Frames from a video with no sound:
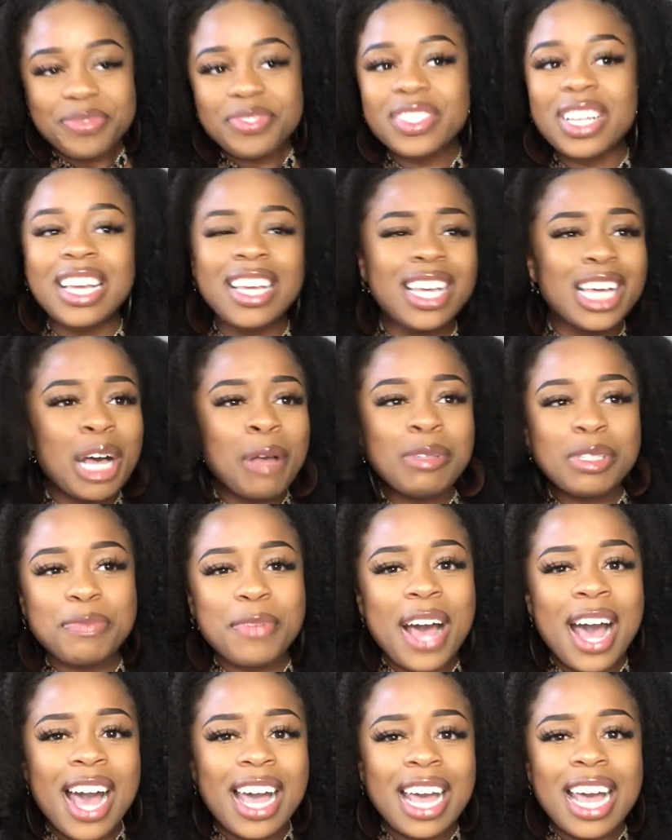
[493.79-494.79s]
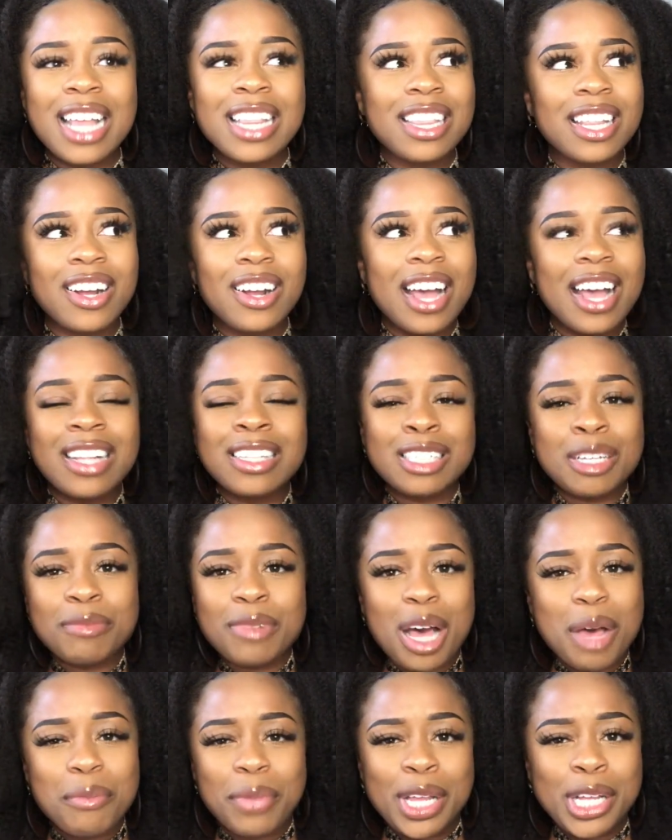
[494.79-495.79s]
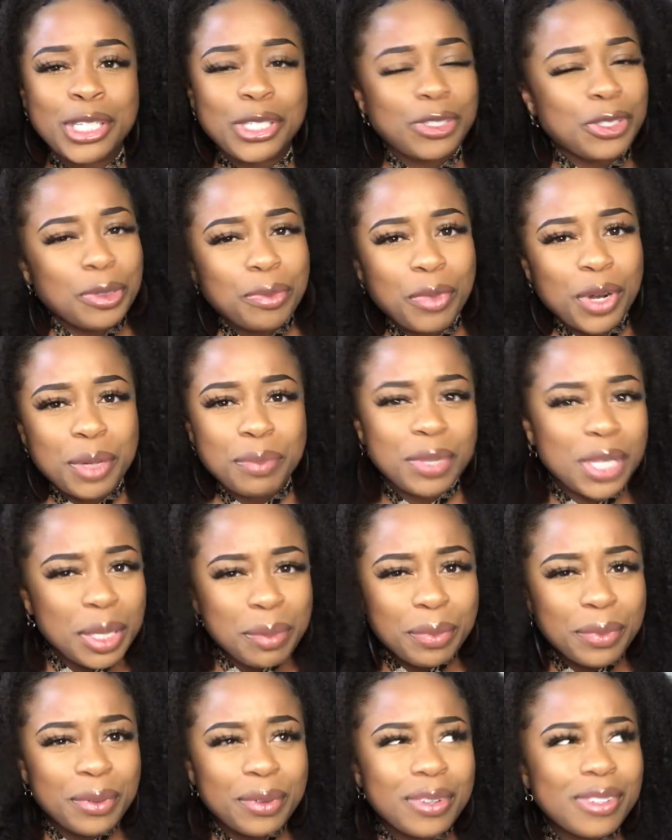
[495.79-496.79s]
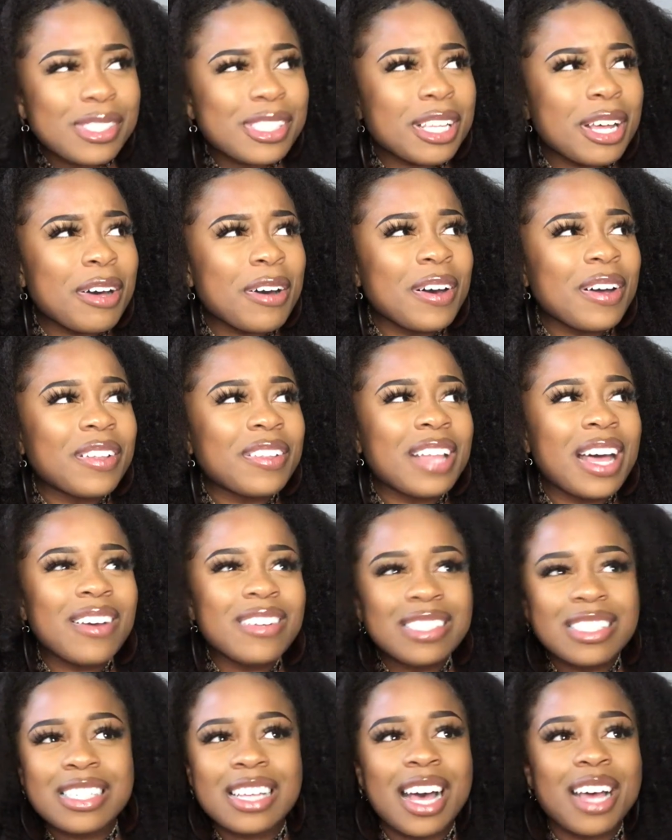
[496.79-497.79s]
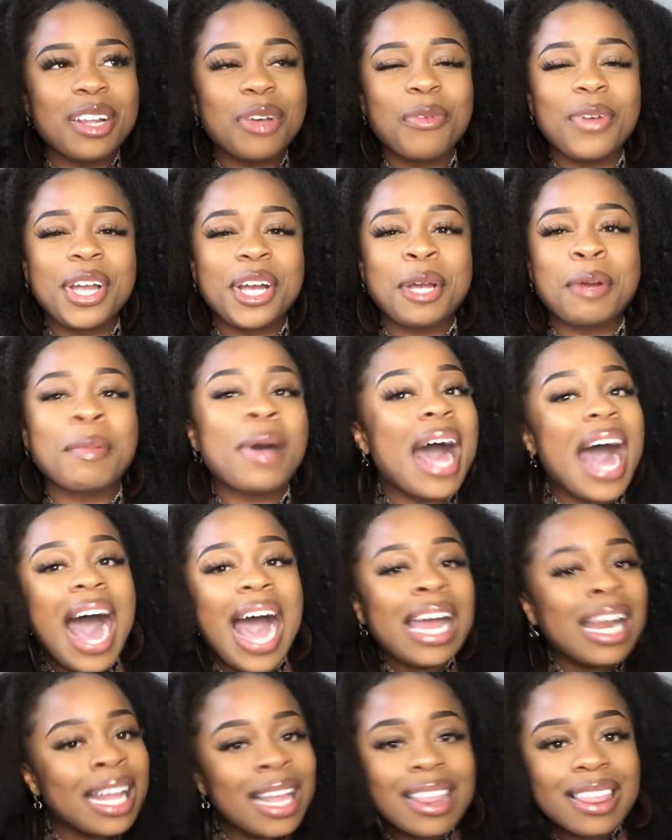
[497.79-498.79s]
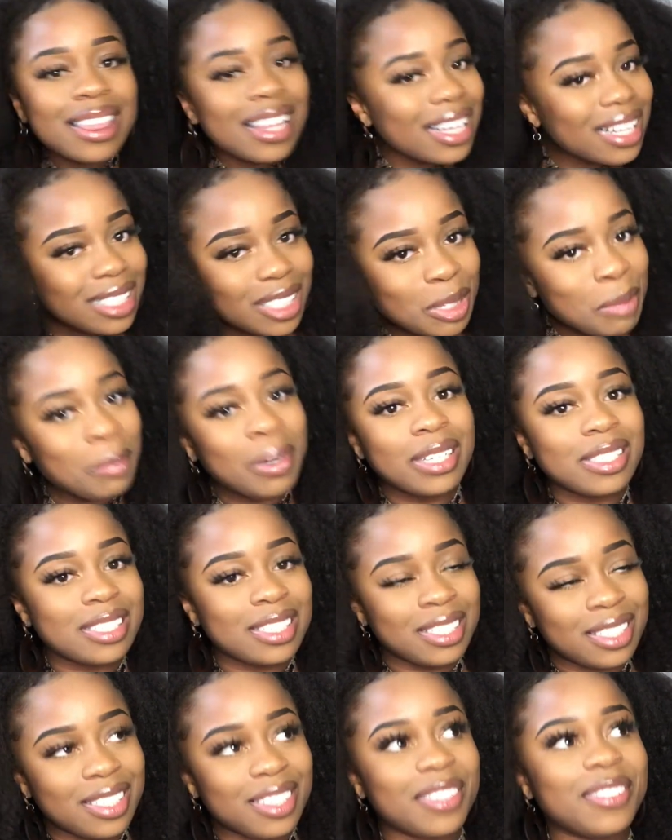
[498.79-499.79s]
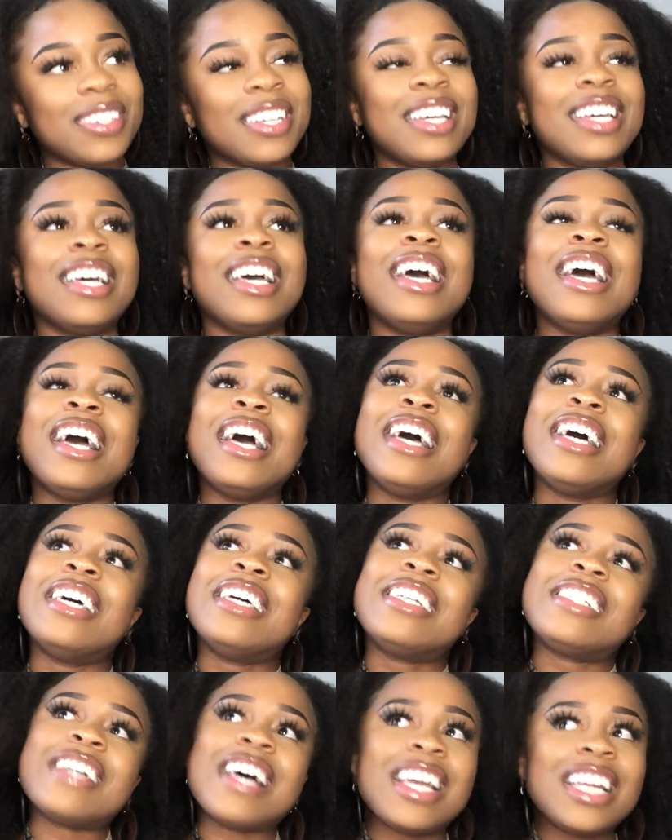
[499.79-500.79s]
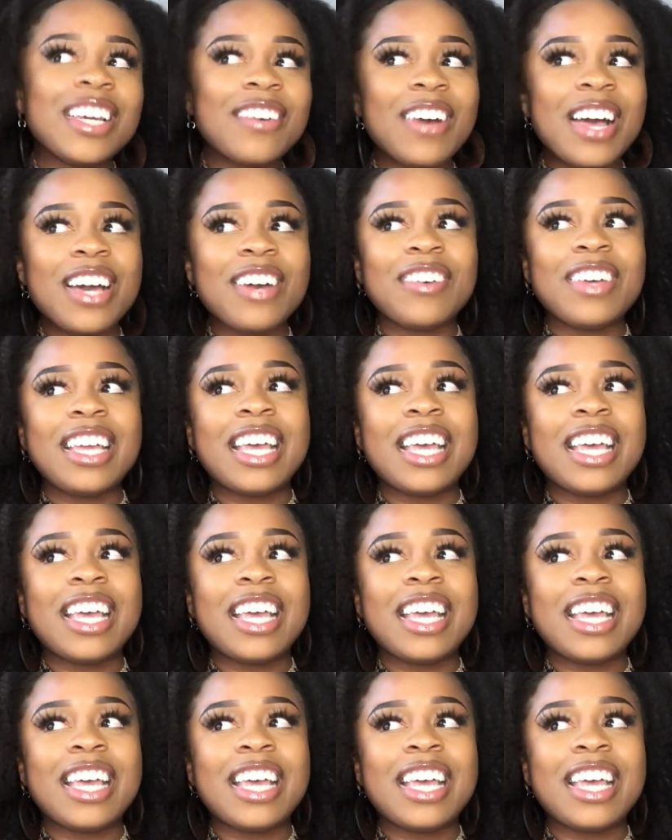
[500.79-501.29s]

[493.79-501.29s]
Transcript: he comes back, and there ends up not being 2 more people. So that was just kind of weird, but I didn't think too much into it. So anyway, we